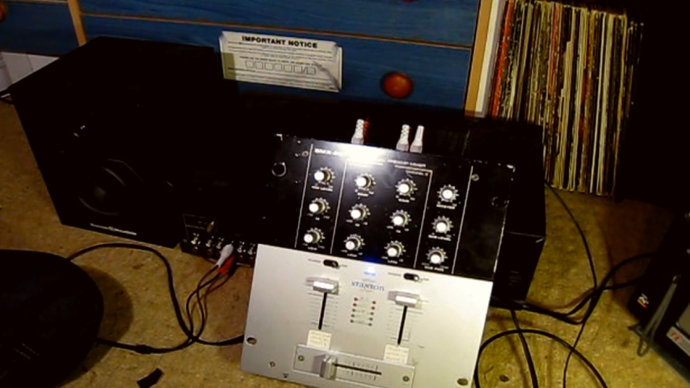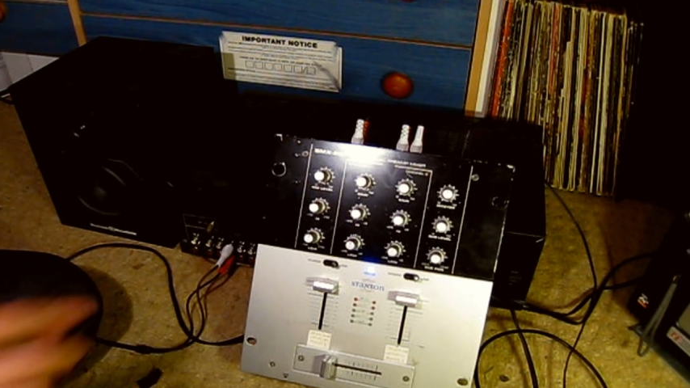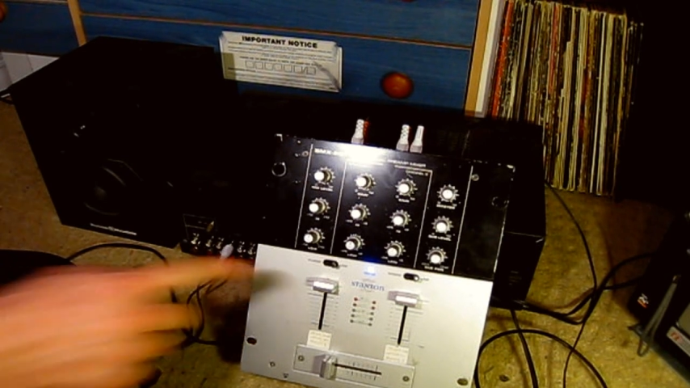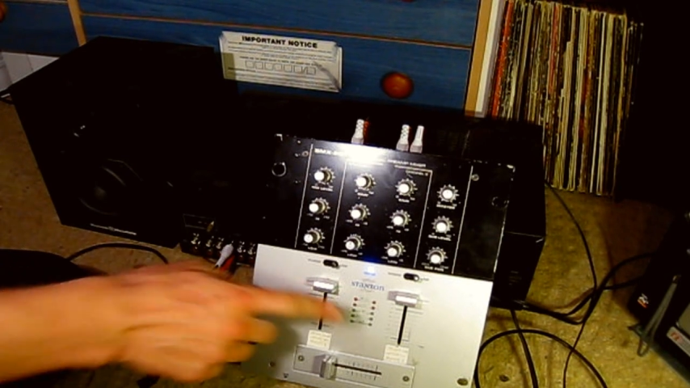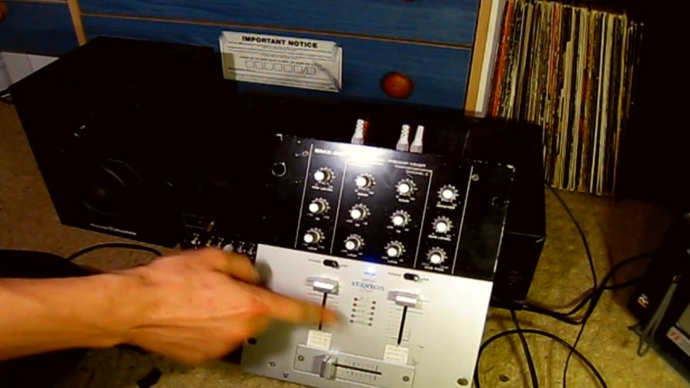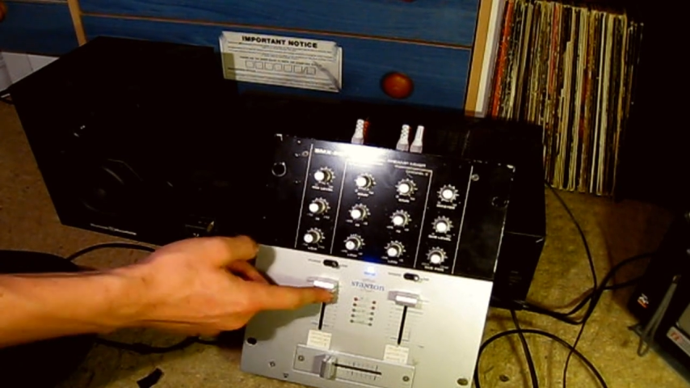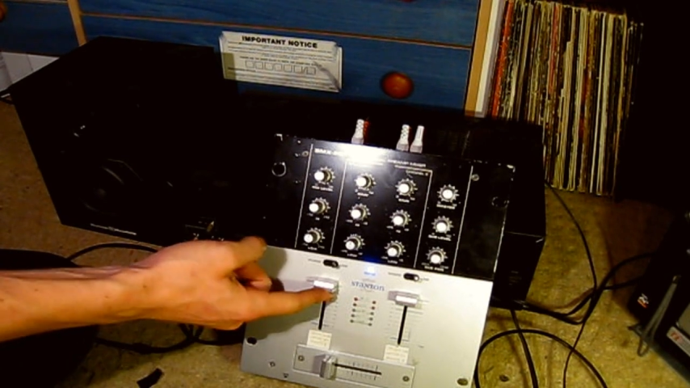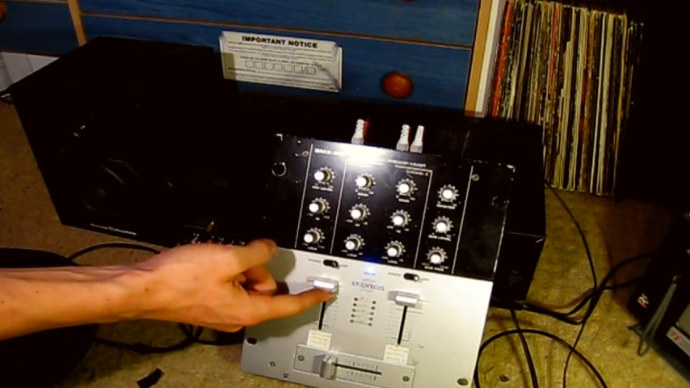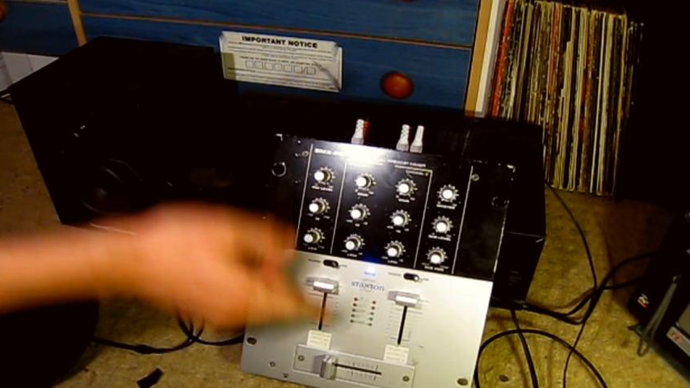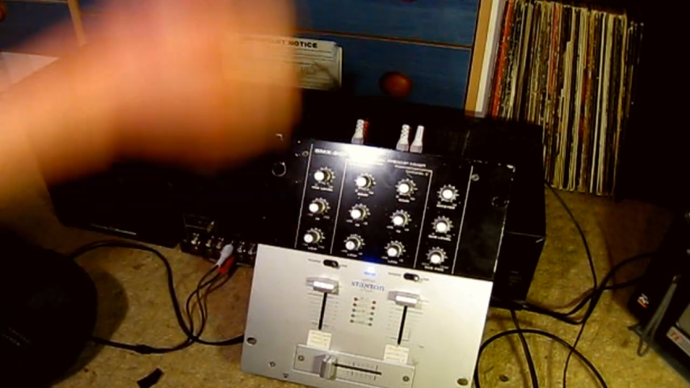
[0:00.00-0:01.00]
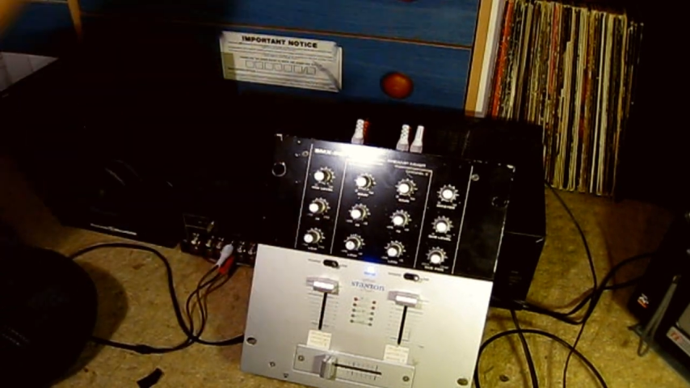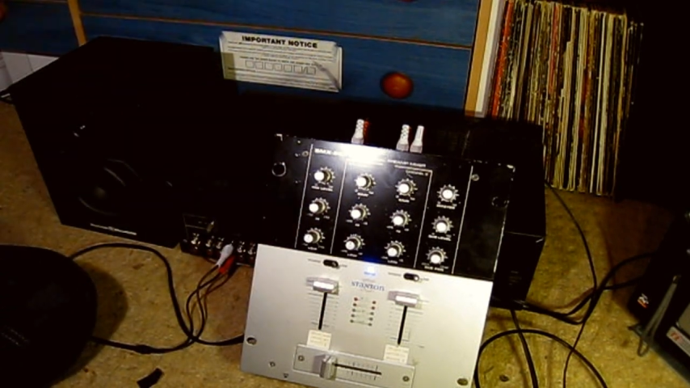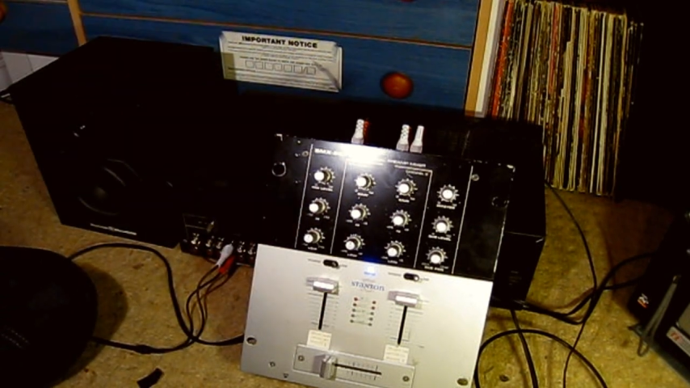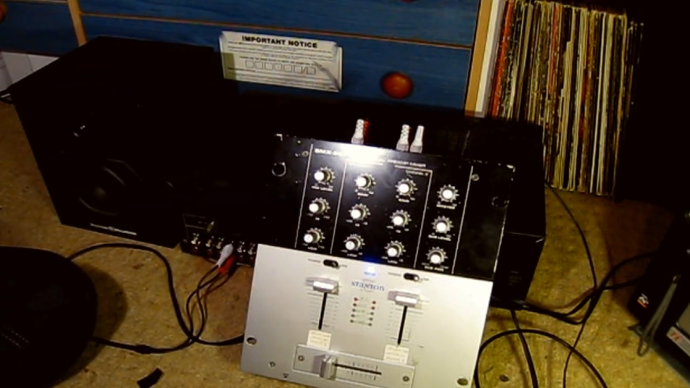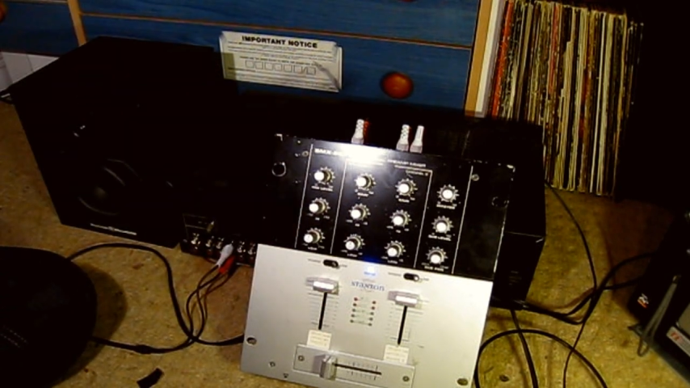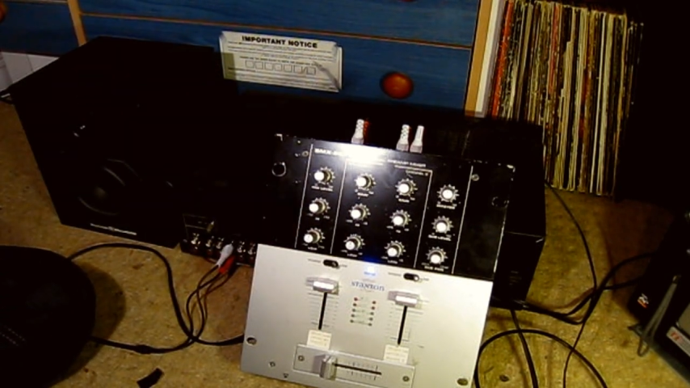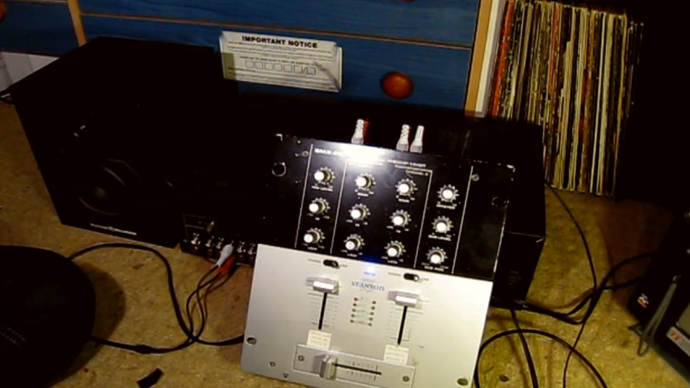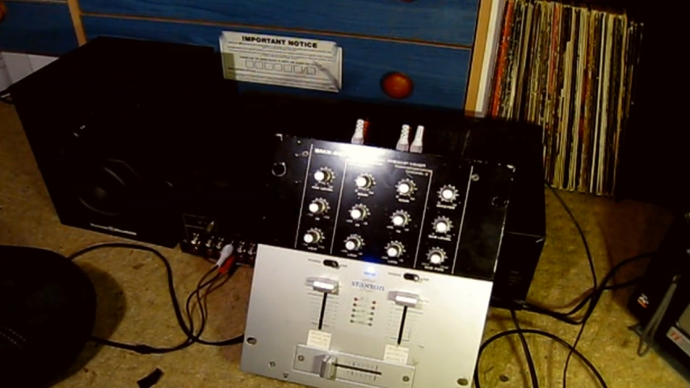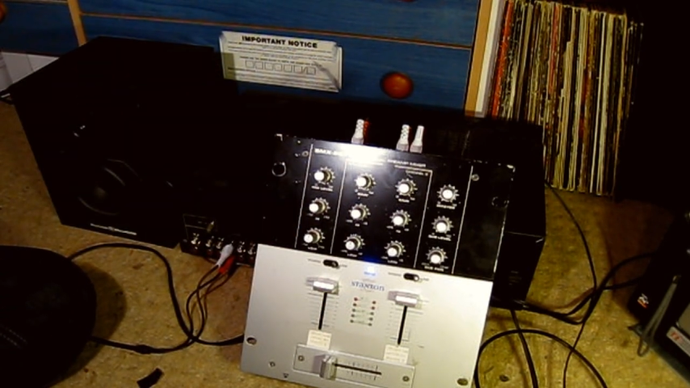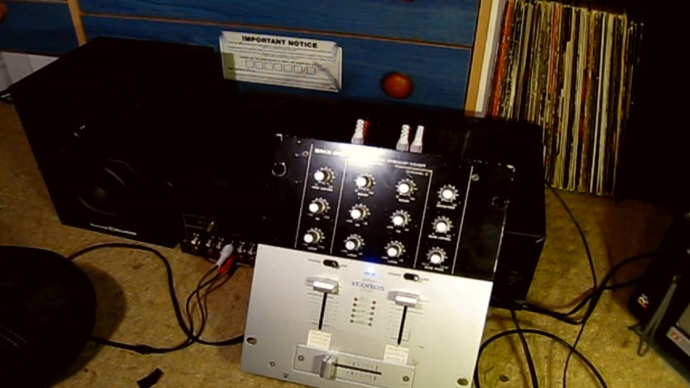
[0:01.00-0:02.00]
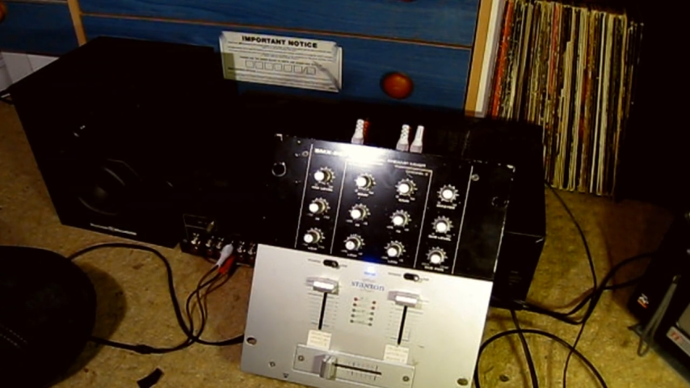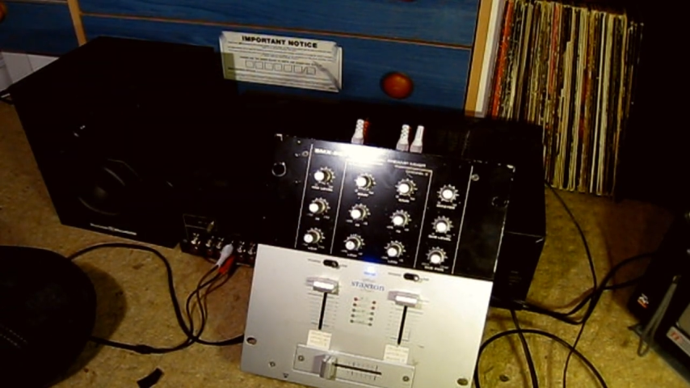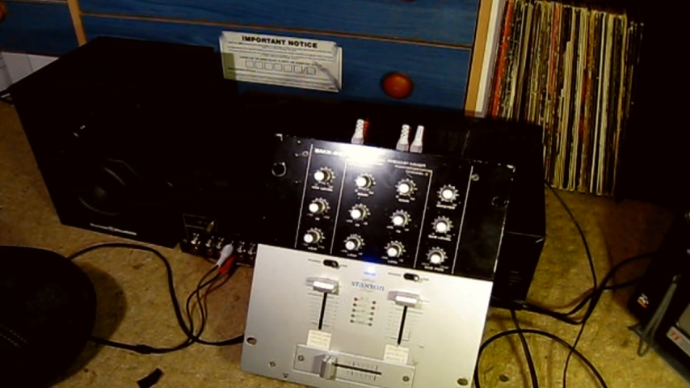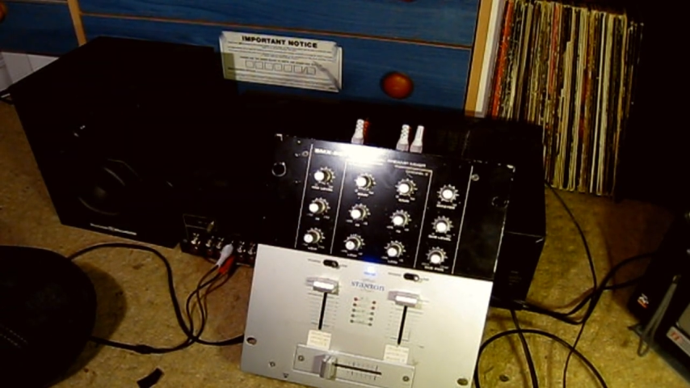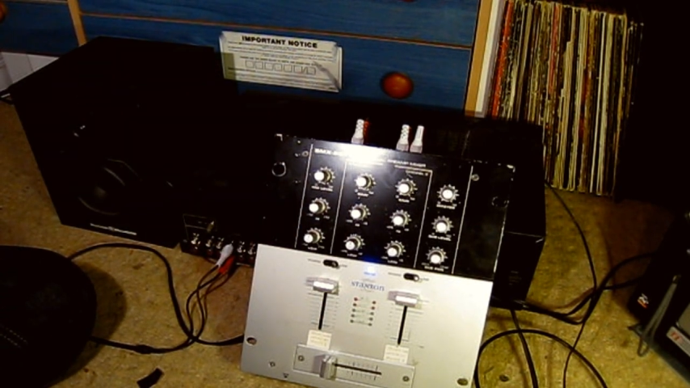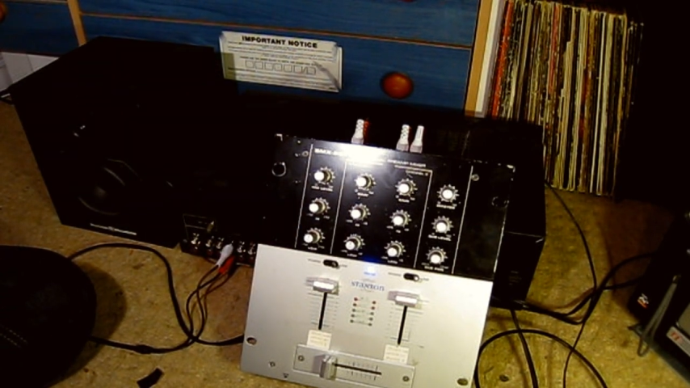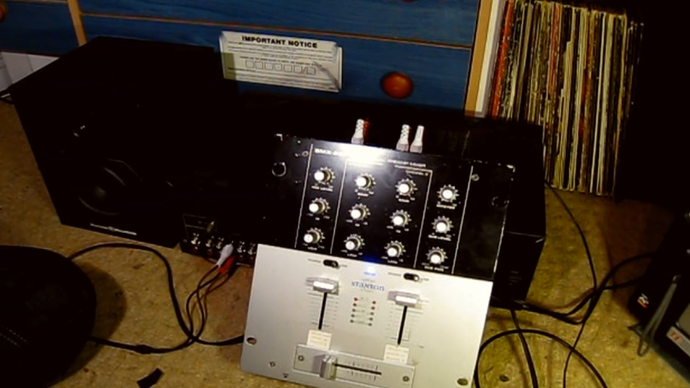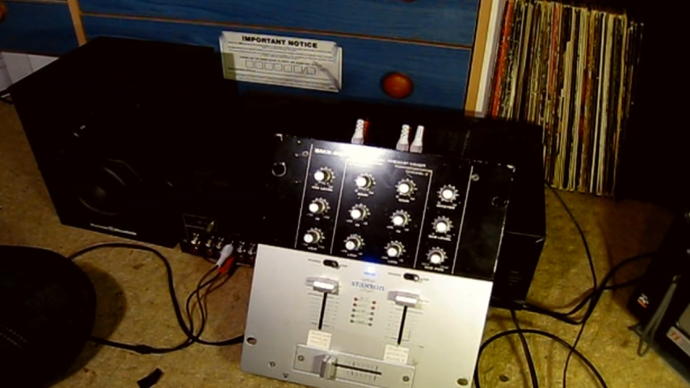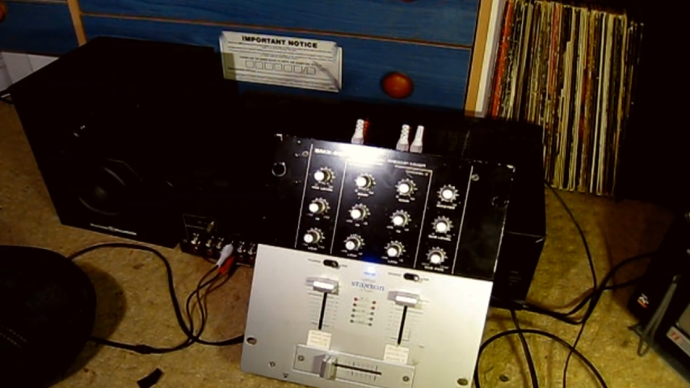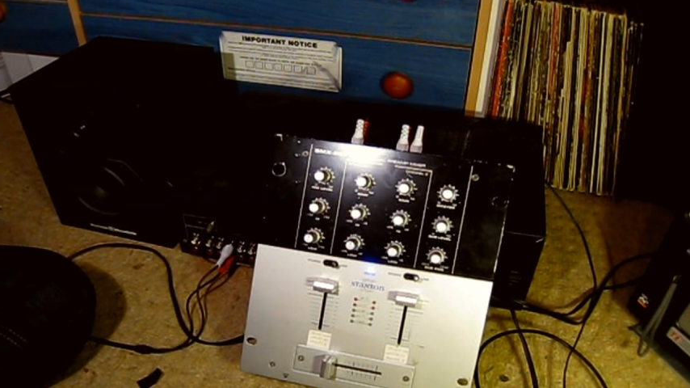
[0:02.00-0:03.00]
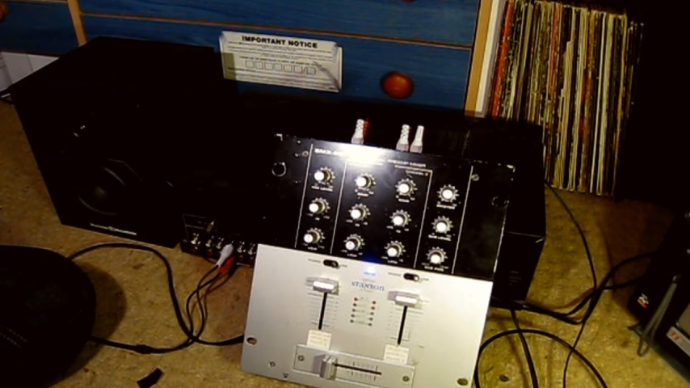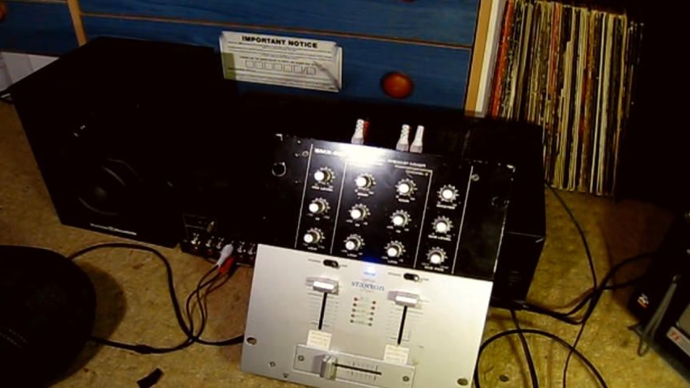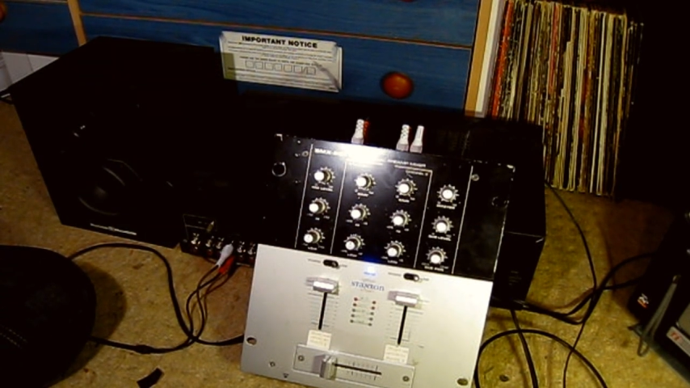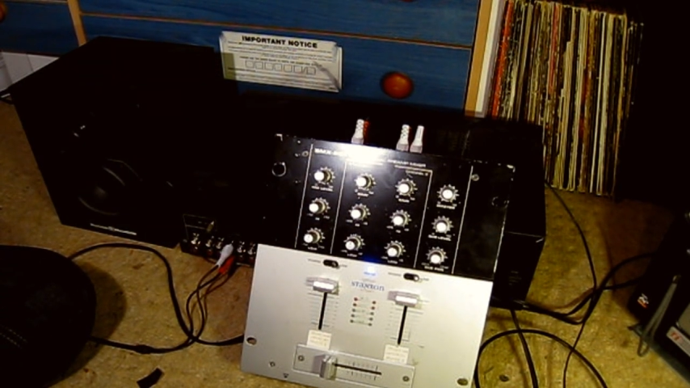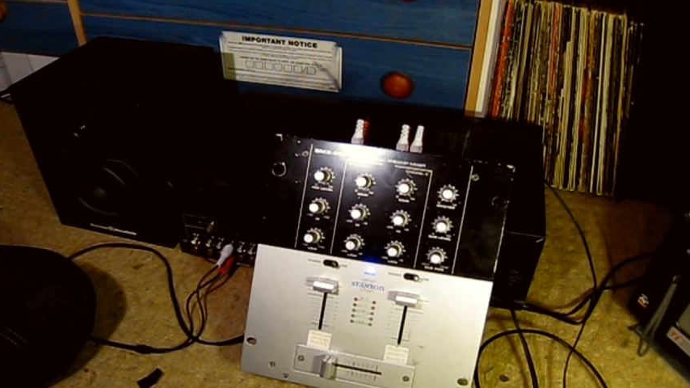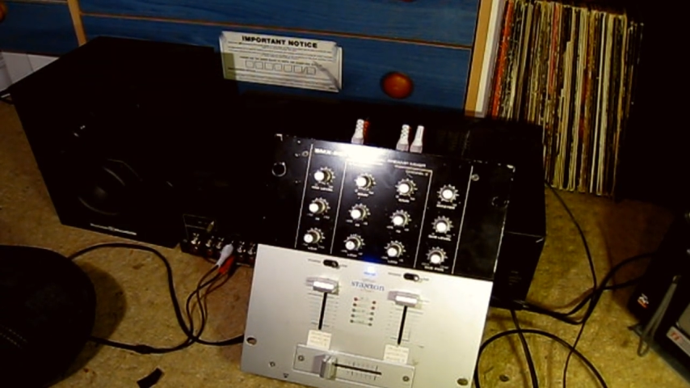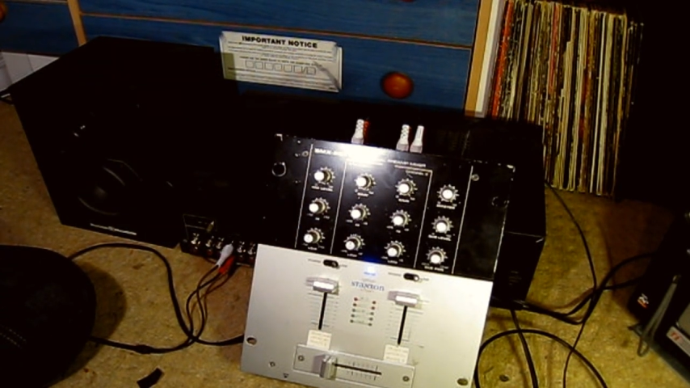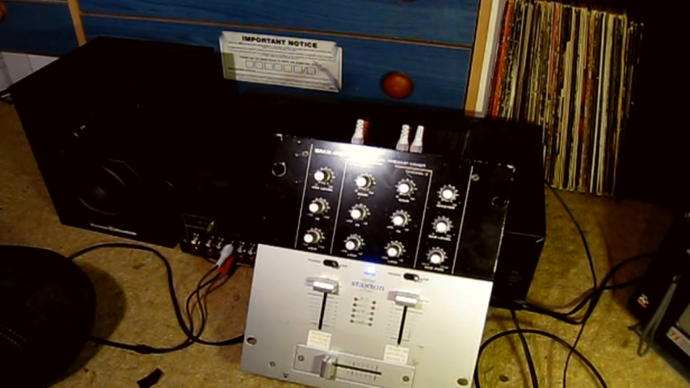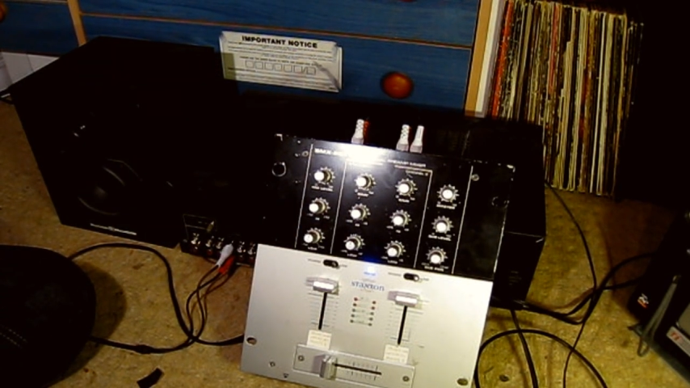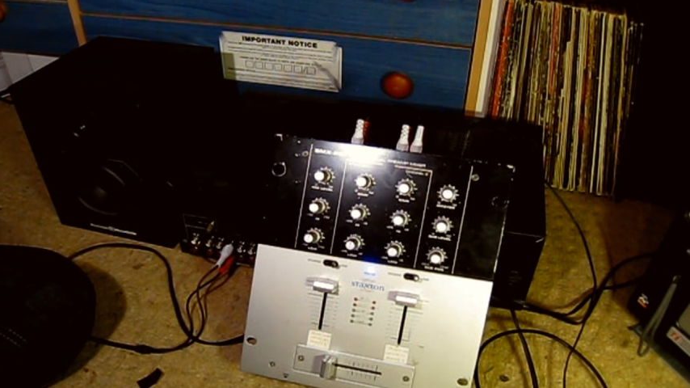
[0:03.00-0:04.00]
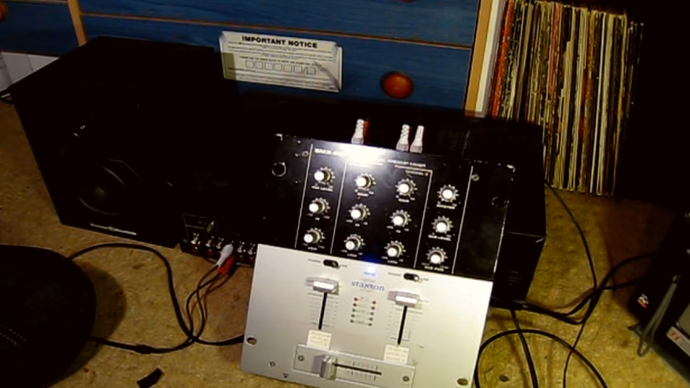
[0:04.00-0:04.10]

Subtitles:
Nobody's mouth can be seen.